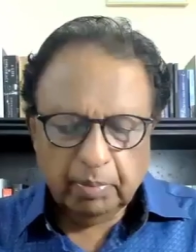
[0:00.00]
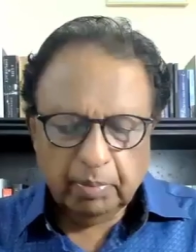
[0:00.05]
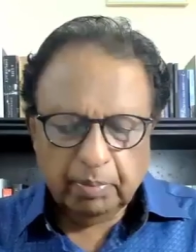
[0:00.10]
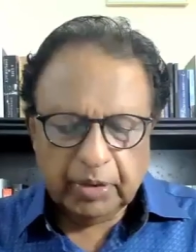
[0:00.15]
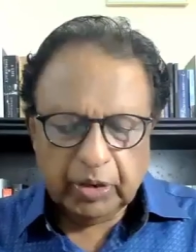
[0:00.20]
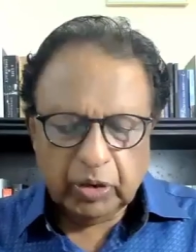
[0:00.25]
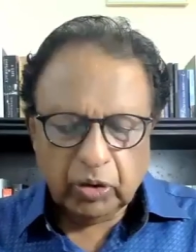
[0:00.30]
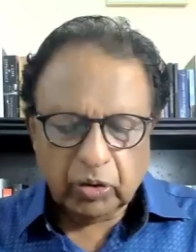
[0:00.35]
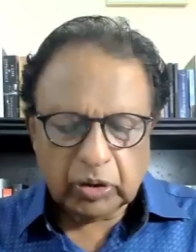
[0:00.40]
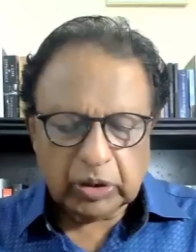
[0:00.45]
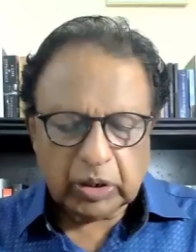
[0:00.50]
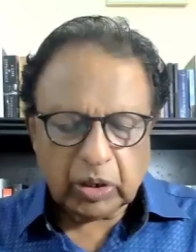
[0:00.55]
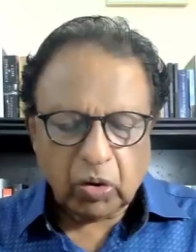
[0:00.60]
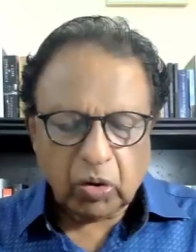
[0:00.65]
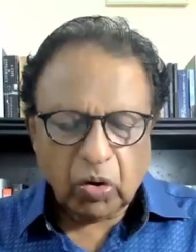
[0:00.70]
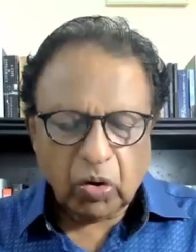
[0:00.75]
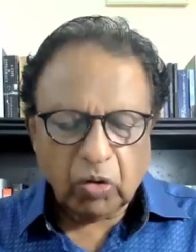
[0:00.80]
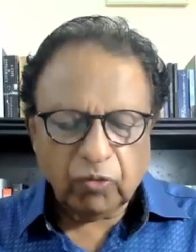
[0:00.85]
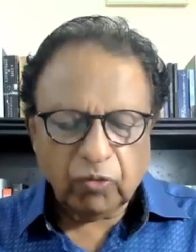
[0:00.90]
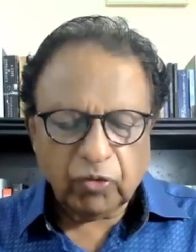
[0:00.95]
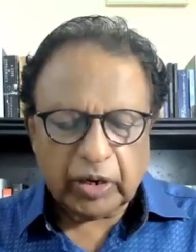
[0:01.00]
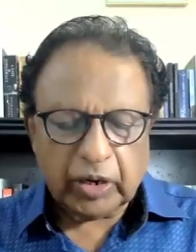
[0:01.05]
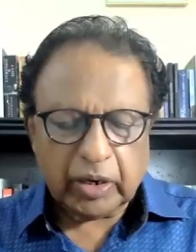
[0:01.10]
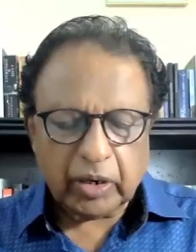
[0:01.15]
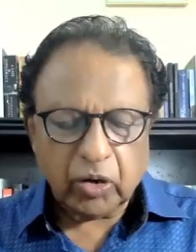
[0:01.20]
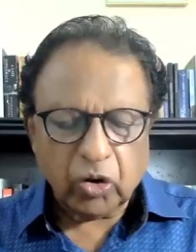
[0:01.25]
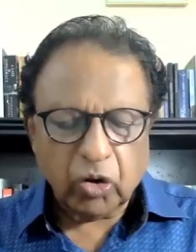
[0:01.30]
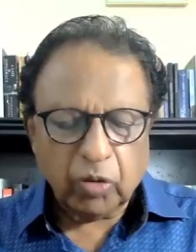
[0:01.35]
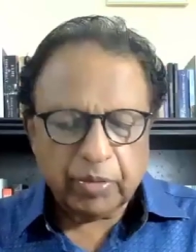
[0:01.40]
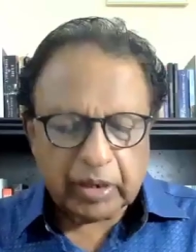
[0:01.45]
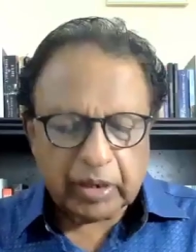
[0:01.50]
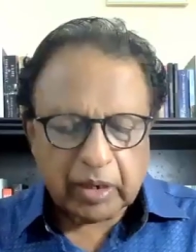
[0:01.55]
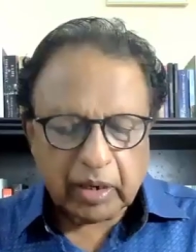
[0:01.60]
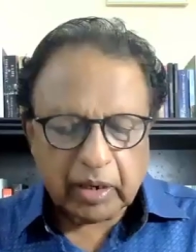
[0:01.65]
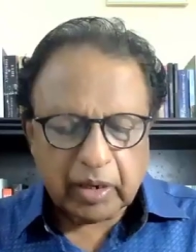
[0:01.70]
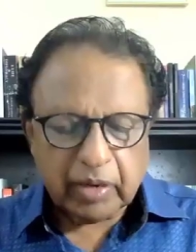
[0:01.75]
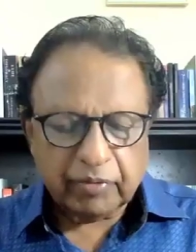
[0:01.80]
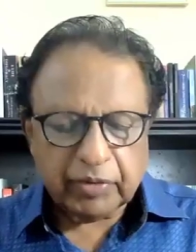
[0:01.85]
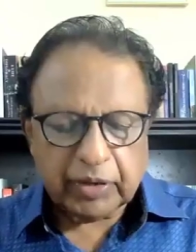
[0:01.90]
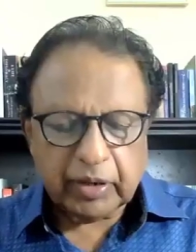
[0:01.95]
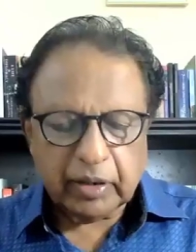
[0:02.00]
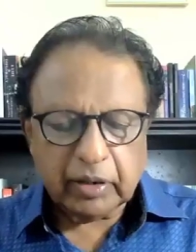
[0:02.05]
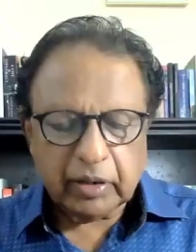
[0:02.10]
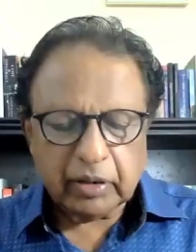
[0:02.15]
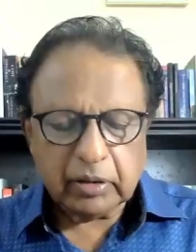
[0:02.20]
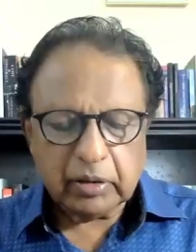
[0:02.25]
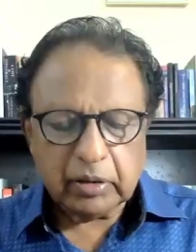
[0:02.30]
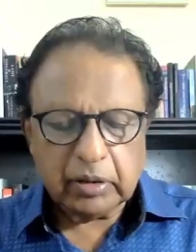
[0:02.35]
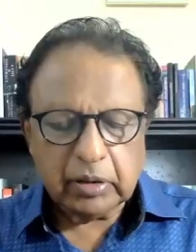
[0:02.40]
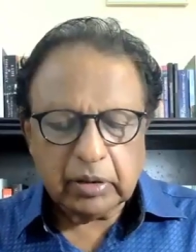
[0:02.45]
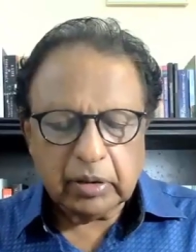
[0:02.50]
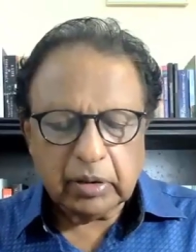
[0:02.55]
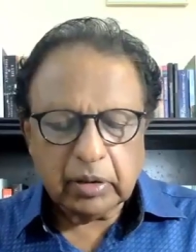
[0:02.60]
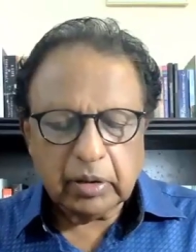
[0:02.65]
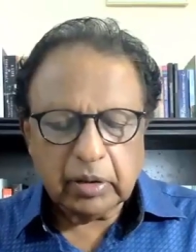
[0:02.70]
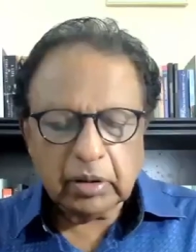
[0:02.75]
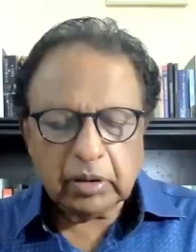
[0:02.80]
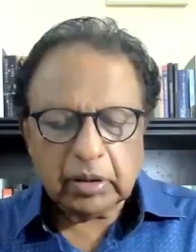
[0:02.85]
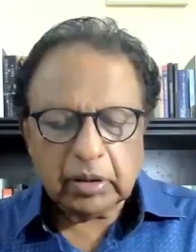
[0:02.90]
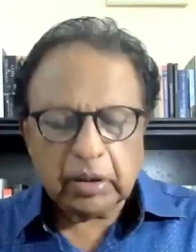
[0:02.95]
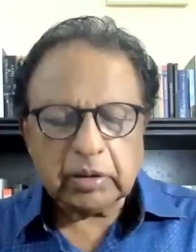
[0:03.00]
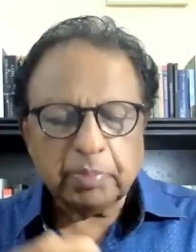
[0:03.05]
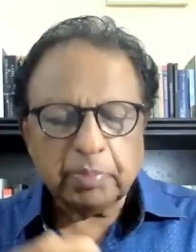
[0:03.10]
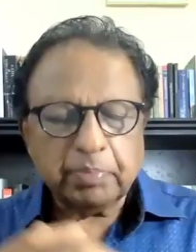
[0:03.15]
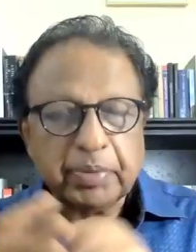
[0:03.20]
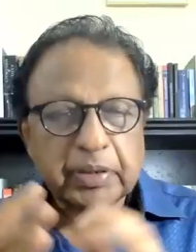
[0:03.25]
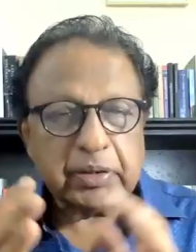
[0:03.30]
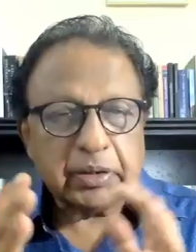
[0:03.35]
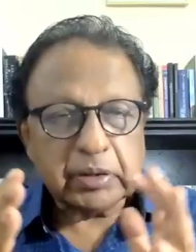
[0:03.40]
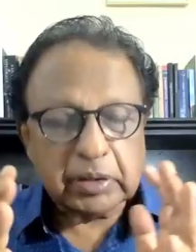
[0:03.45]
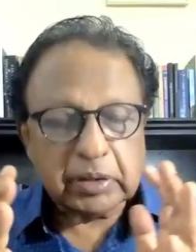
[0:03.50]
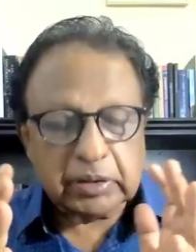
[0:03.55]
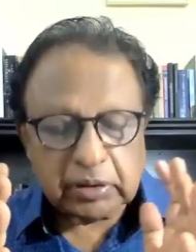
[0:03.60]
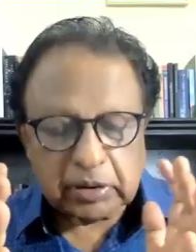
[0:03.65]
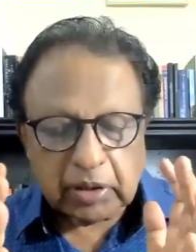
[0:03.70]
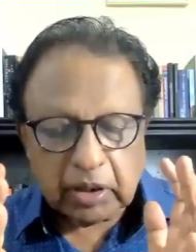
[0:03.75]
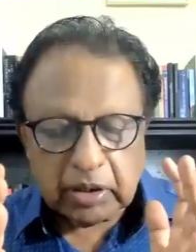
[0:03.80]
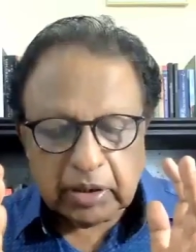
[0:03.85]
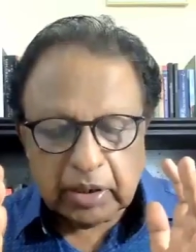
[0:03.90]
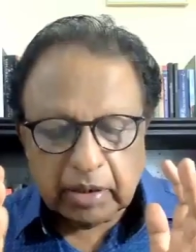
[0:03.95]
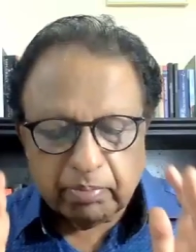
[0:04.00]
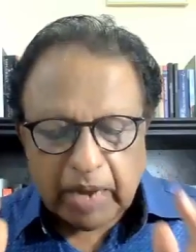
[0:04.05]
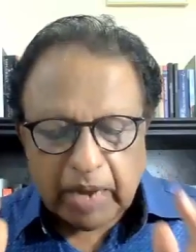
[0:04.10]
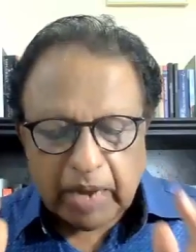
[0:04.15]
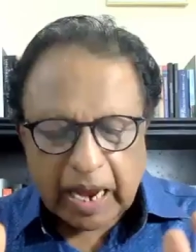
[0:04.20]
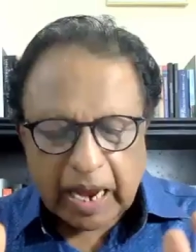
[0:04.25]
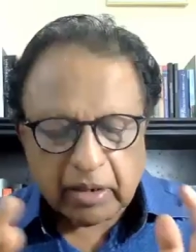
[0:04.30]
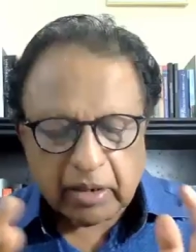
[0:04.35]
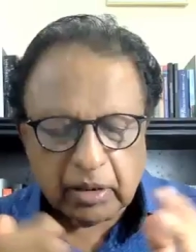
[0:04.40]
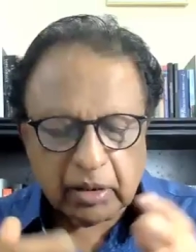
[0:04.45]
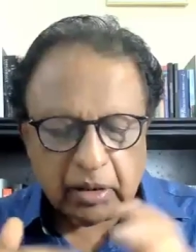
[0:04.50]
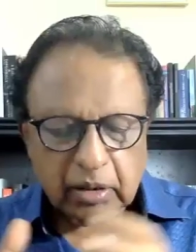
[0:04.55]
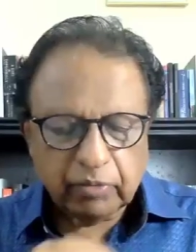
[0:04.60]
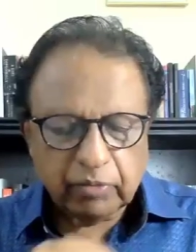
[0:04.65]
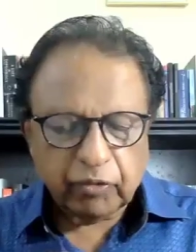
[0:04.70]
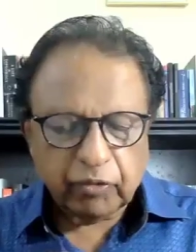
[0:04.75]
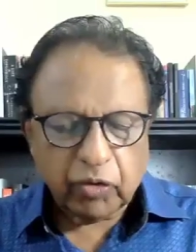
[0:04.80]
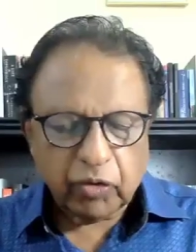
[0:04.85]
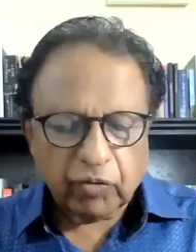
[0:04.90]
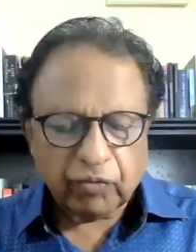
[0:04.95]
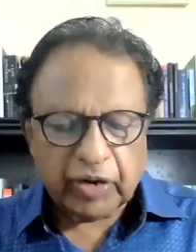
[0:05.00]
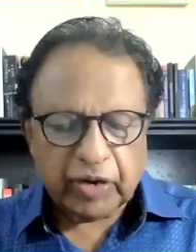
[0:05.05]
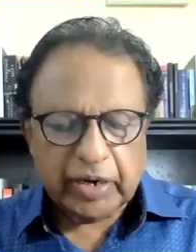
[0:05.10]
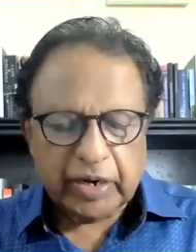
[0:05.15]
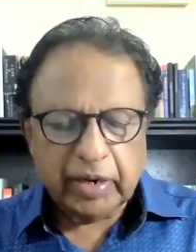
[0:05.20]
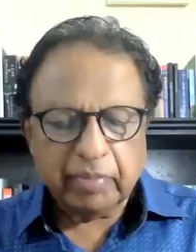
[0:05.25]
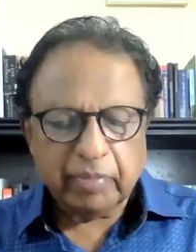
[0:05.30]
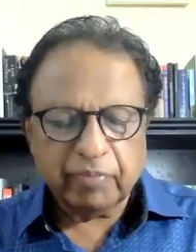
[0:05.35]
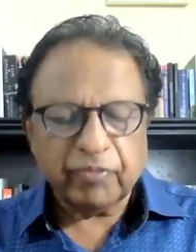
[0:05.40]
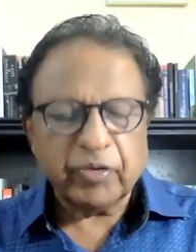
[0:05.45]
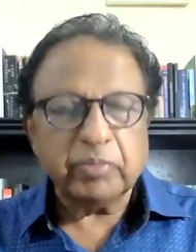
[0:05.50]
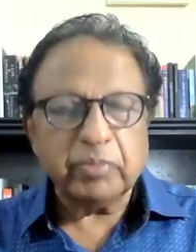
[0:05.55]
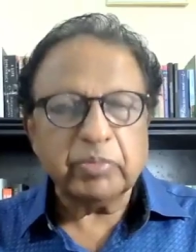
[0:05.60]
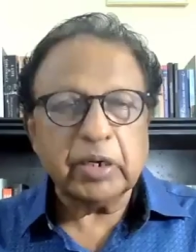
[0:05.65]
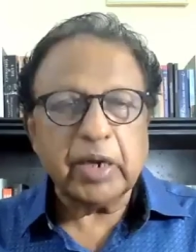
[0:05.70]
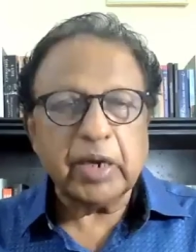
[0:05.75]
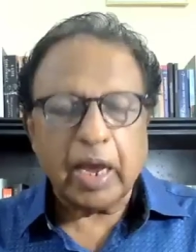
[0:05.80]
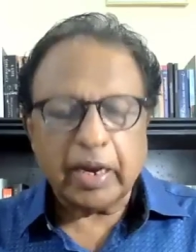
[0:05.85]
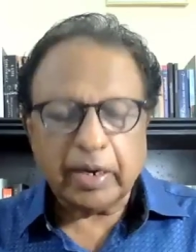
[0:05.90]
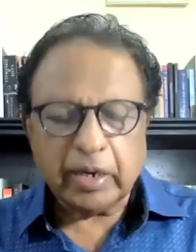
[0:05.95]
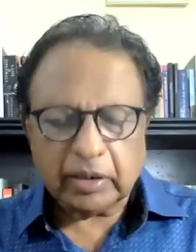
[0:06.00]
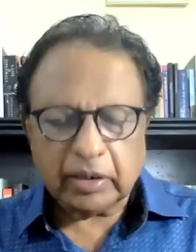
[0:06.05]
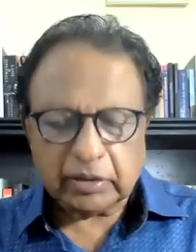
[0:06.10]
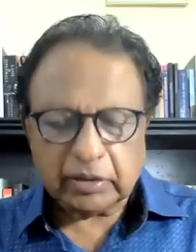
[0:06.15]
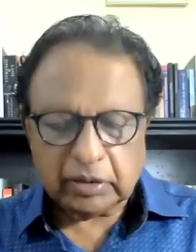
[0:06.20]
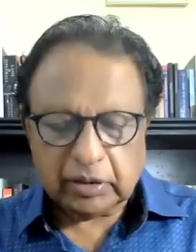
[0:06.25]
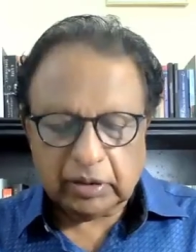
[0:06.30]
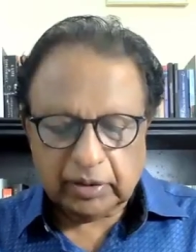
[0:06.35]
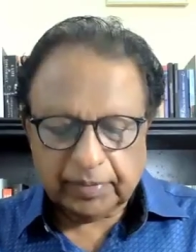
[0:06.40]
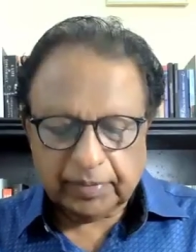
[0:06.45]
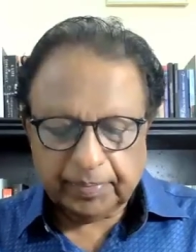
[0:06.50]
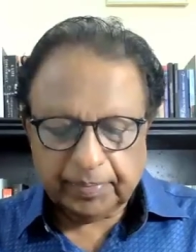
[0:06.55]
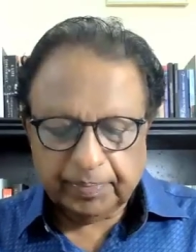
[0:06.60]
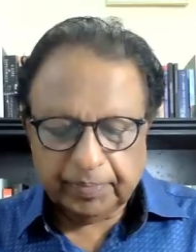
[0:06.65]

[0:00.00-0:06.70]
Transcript: Beyond the call for economic recovery, there is a persistent demand for freedom from the dynasty.